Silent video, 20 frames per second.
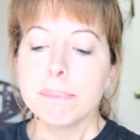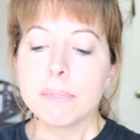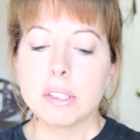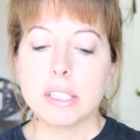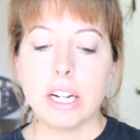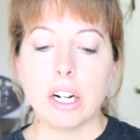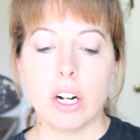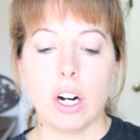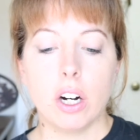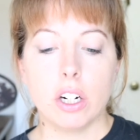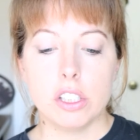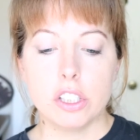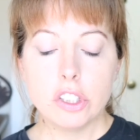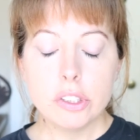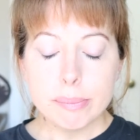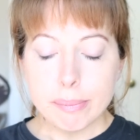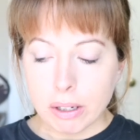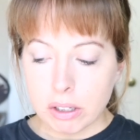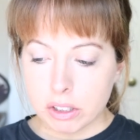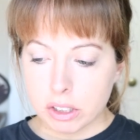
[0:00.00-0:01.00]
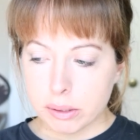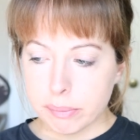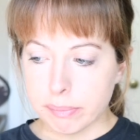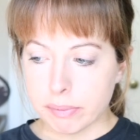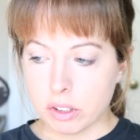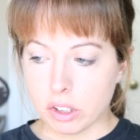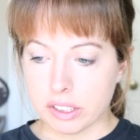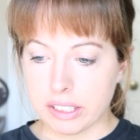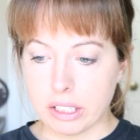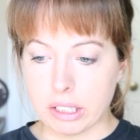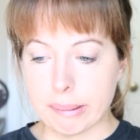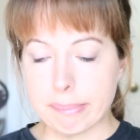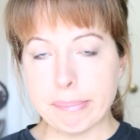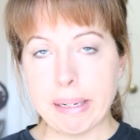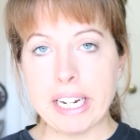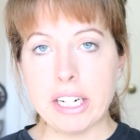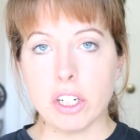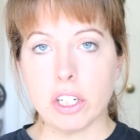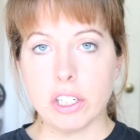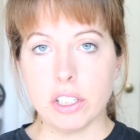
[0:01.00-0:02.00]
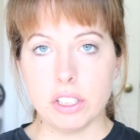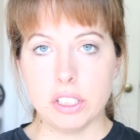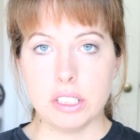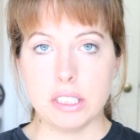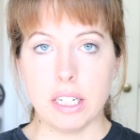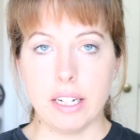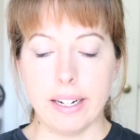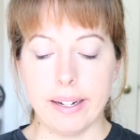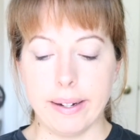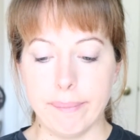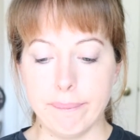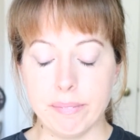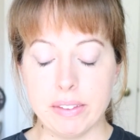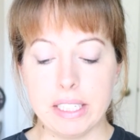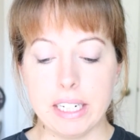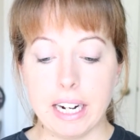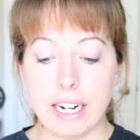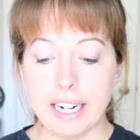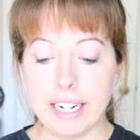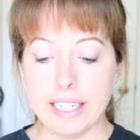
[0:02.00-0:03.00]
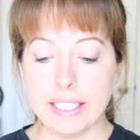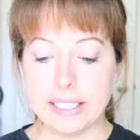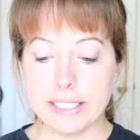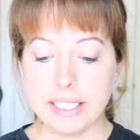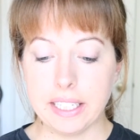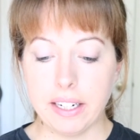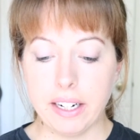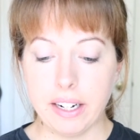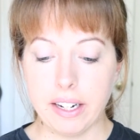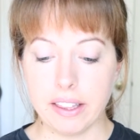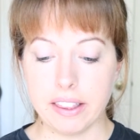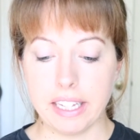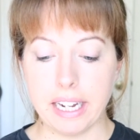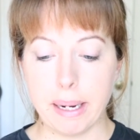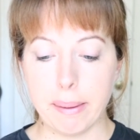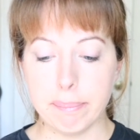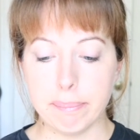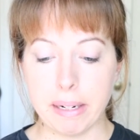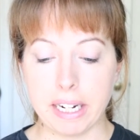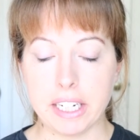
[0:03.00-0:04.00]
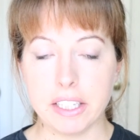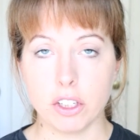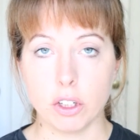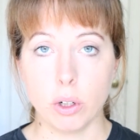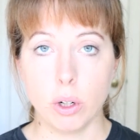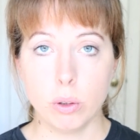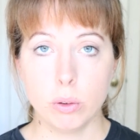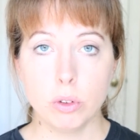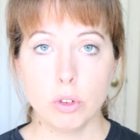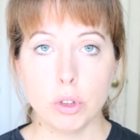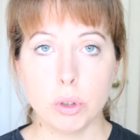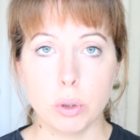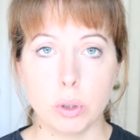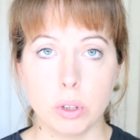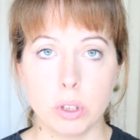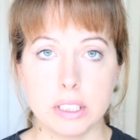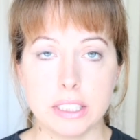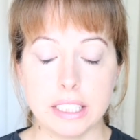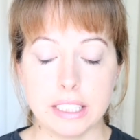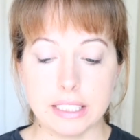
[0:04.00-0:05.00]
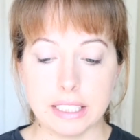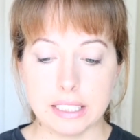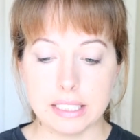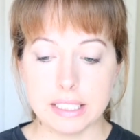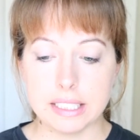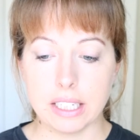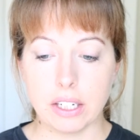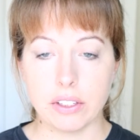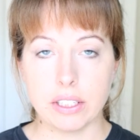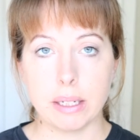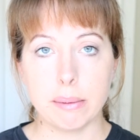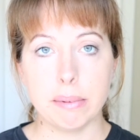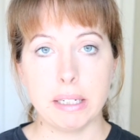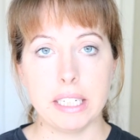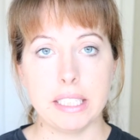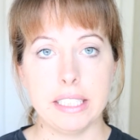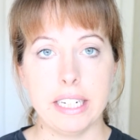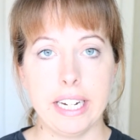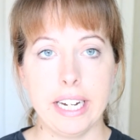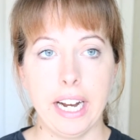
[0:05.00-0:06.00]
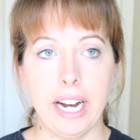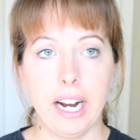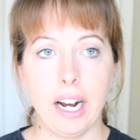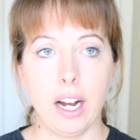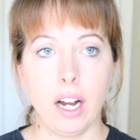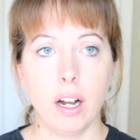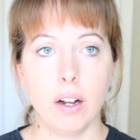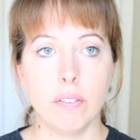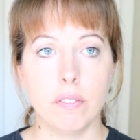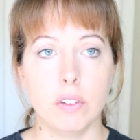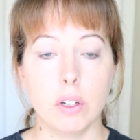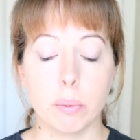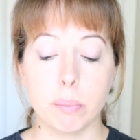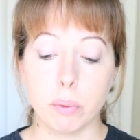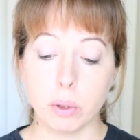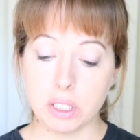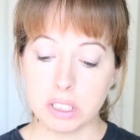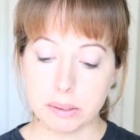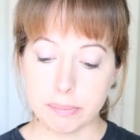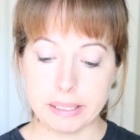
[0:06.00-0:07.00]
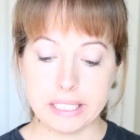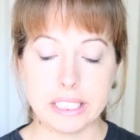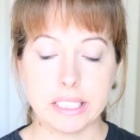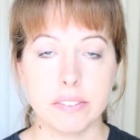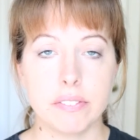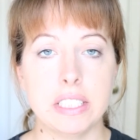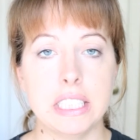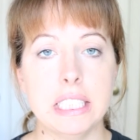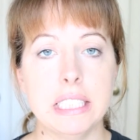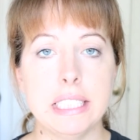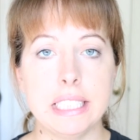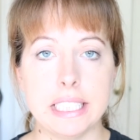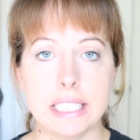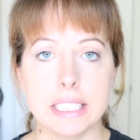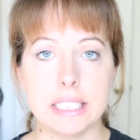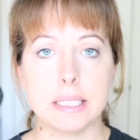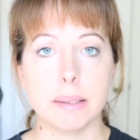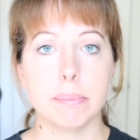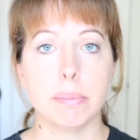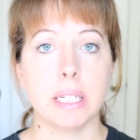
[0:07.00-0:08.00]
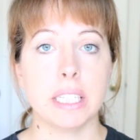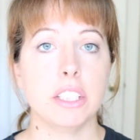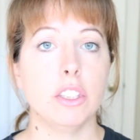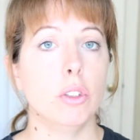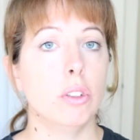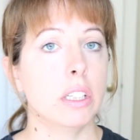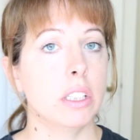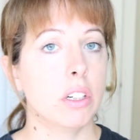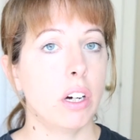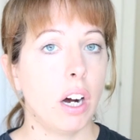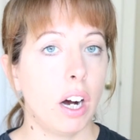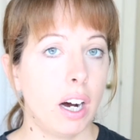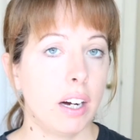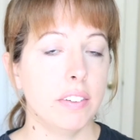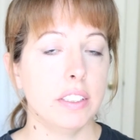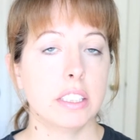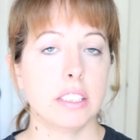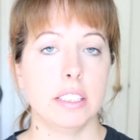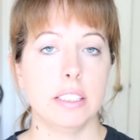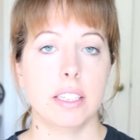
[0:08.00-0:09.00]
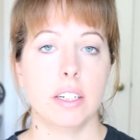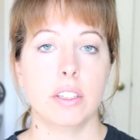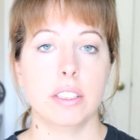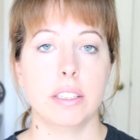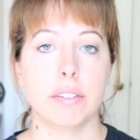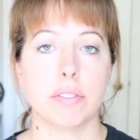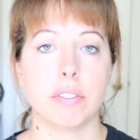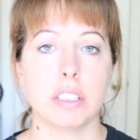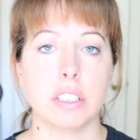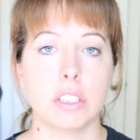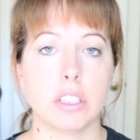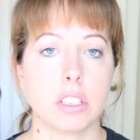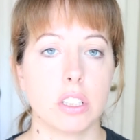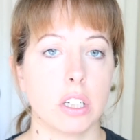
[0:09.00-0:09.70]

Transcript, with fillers: there are smaller, there, there are makers, um, guys that make their own tools and that sell them and they have, they're more expensive than these, but you can obviously tell a difference.